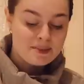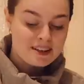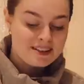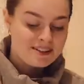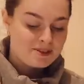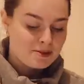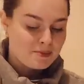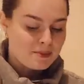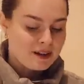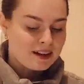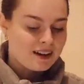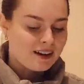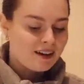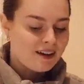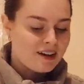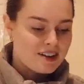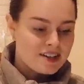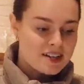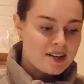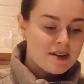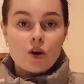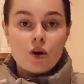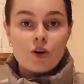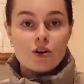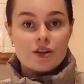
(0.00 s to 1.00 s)
things on my card.
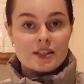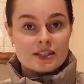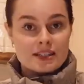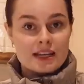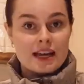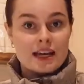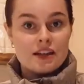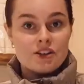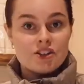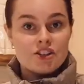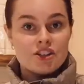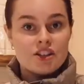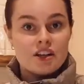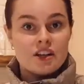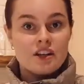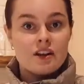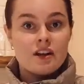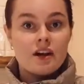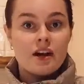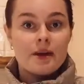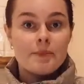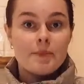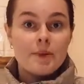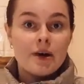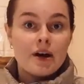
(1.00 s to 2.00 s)
On a tangent,
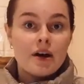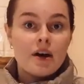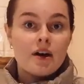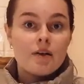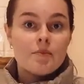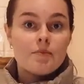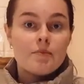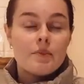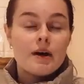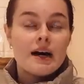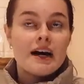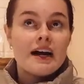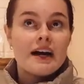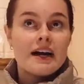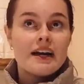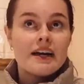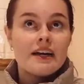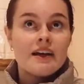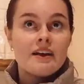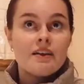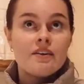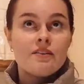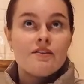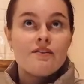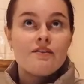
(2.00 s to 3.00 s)
I put up
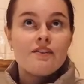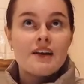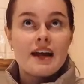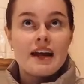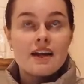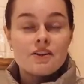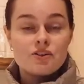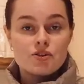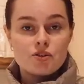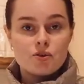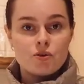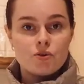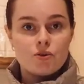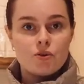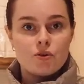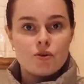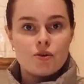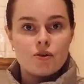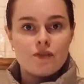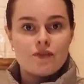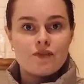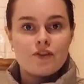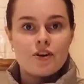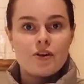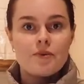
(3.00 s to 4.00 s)
my flat
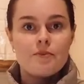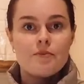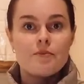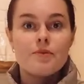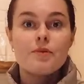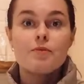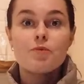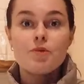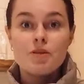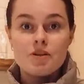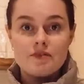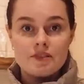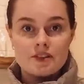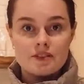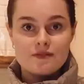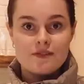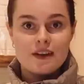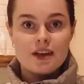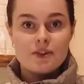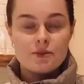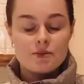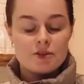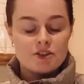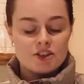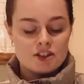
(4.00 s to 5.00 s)
tour from the previous
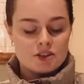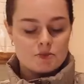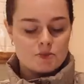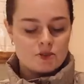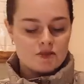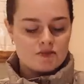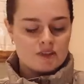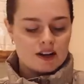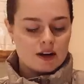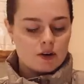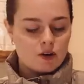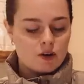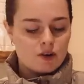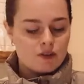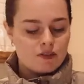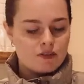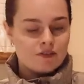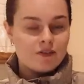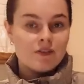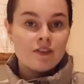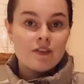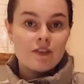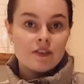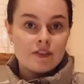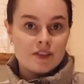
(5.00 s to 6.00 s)
flat that we just moved out
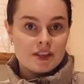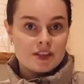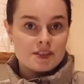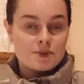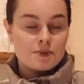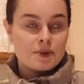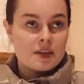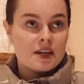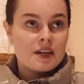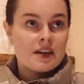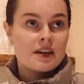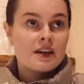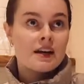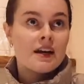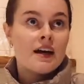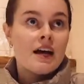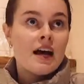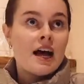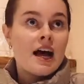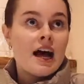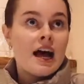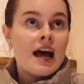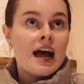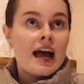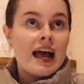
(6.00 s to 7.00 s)
of this week.
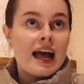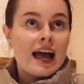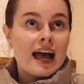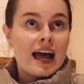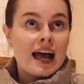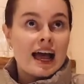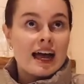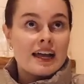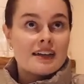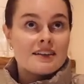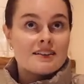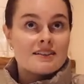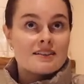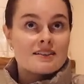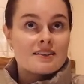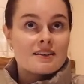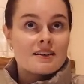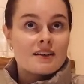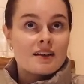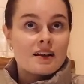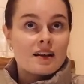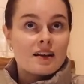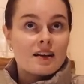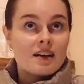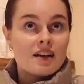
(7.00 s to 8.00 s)
And
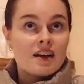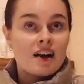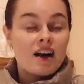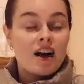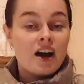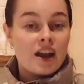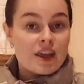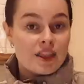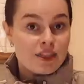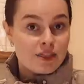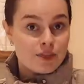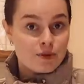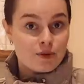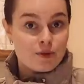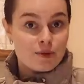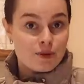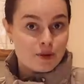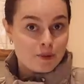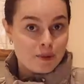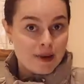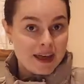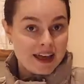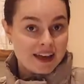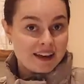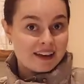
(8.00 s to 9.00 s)
I thought we were
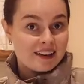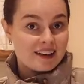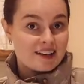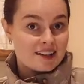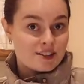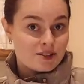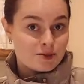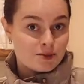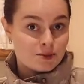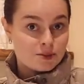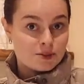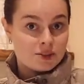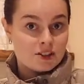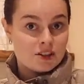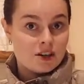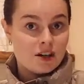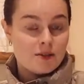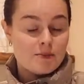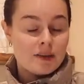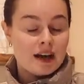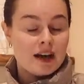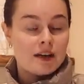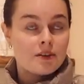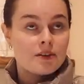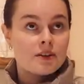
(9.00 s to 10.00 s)
paying an extortionate
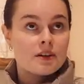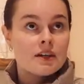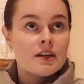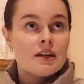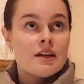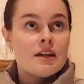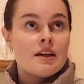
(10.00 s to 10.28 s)
amount,